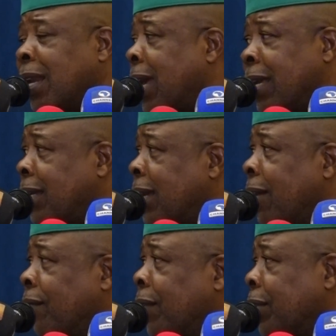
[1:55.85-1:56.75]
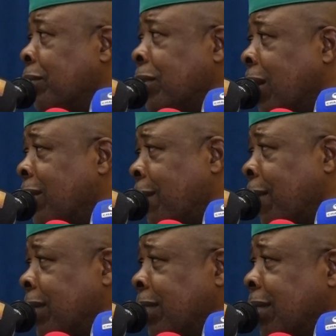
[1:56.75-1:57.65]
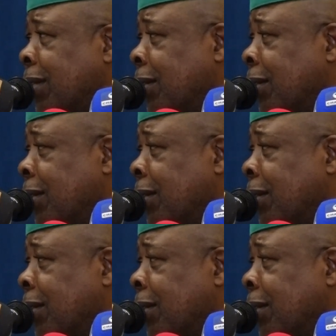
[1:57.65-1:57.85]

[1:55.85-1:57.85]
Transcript: I have little doubt about it.